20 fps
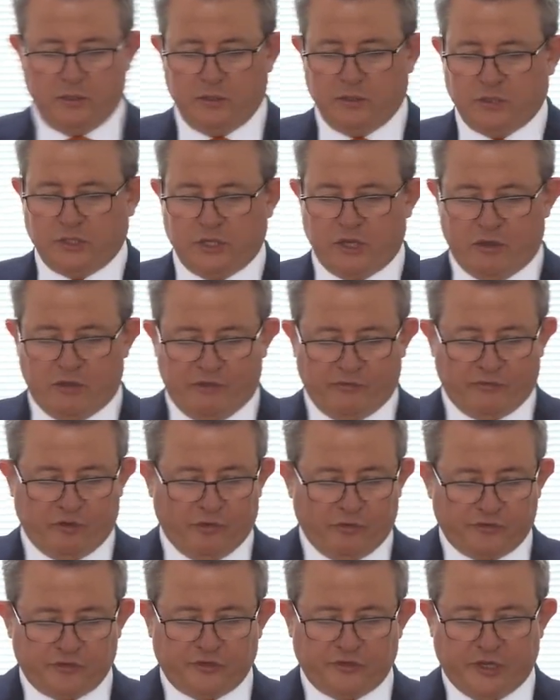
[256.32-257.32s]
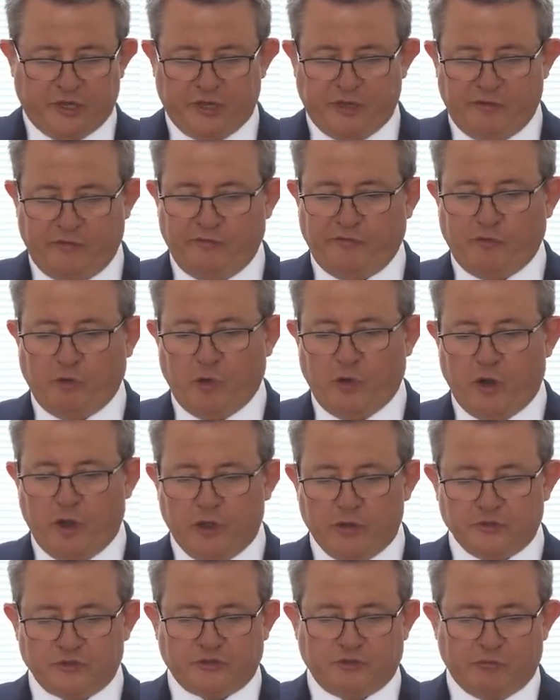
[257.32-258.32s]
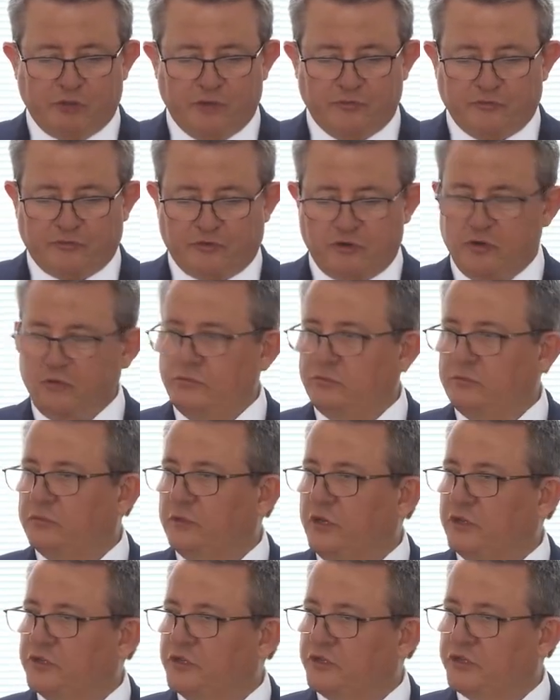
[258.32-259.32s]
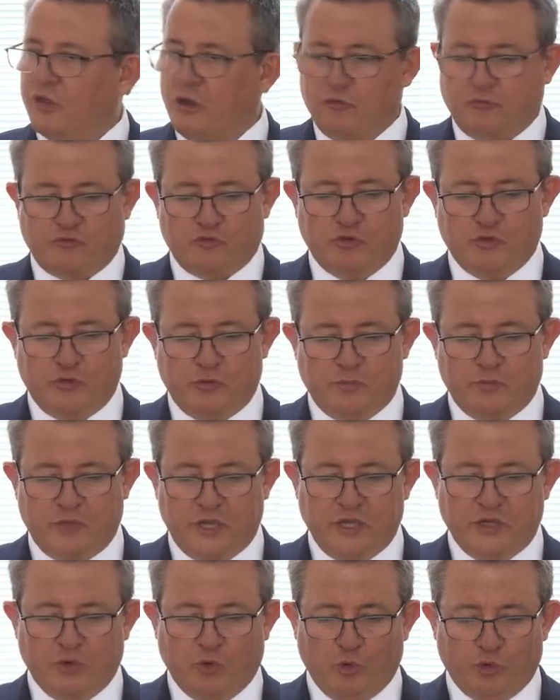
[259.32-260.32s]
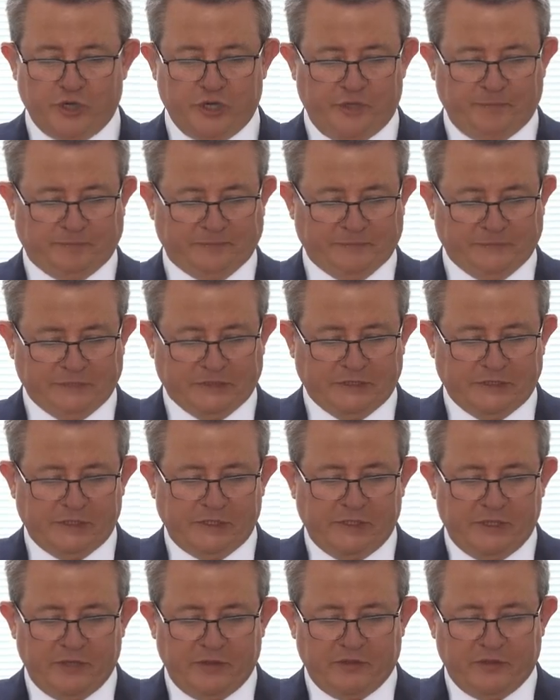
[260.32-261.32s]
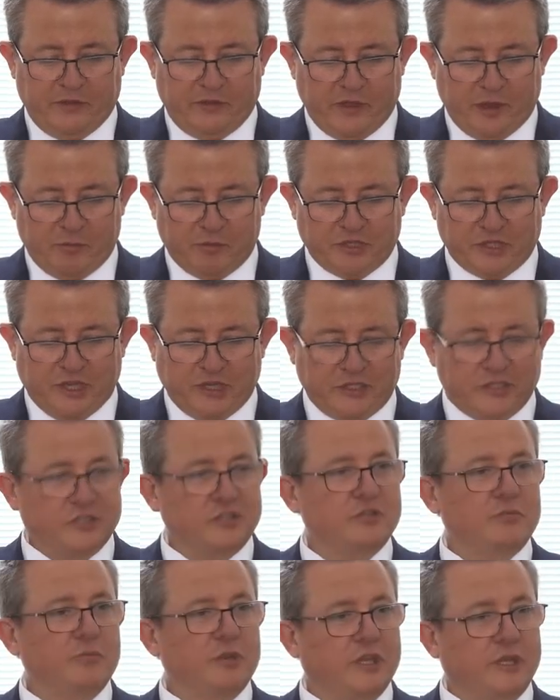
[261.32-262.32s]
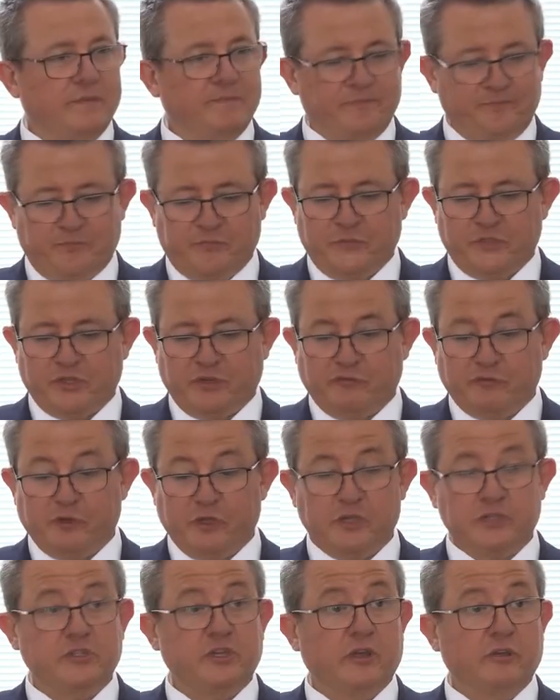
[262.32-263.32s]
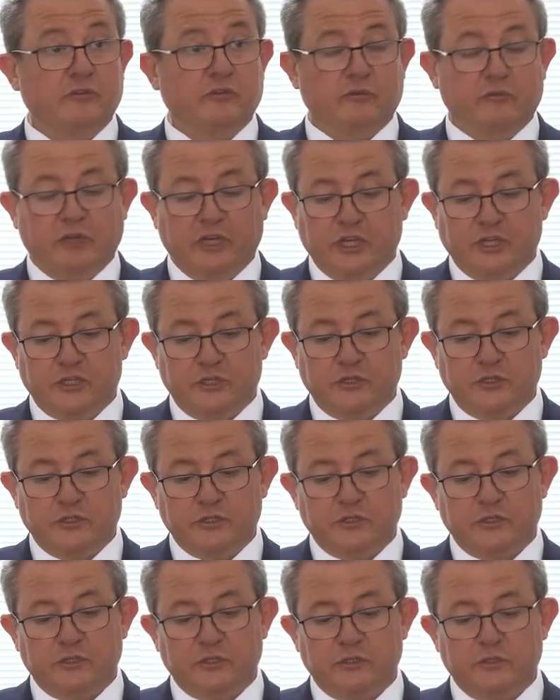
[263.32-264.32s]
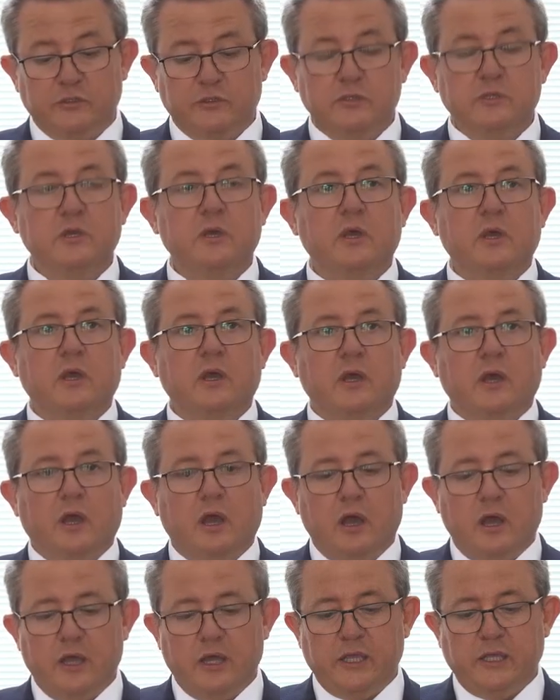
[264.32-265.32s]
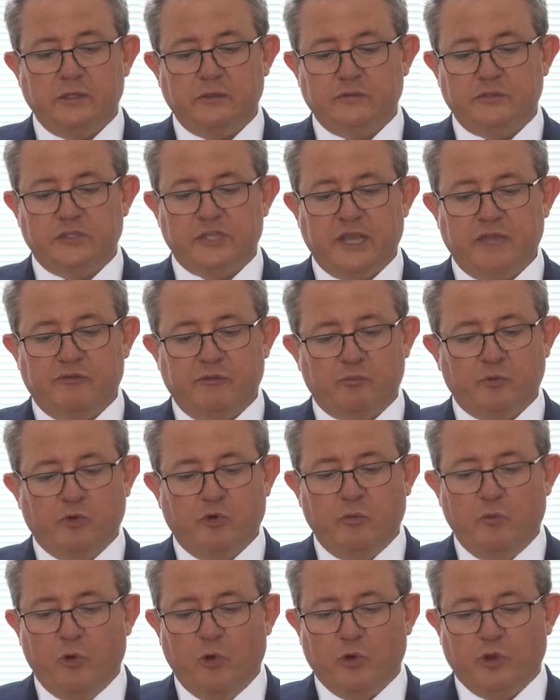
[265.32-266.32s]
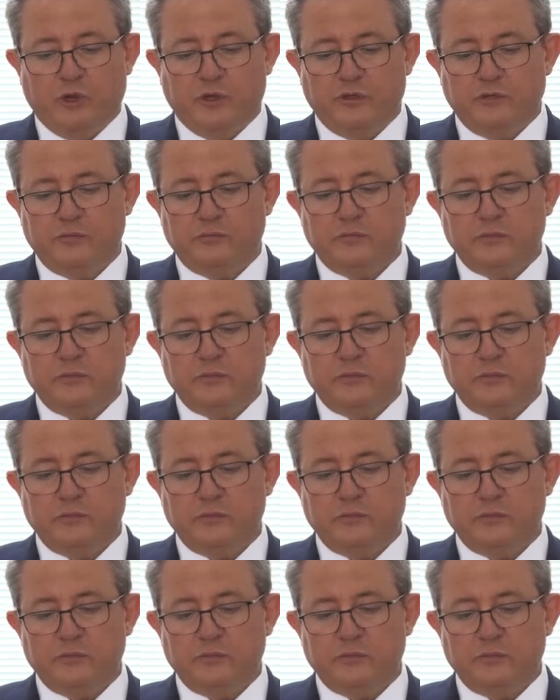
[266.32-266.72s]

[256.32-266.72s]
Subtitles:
So I've got 4 oaths to run through. I'll just go through them in order that they're presented to me. So first oath of allegiance. I, David Paul Morgan,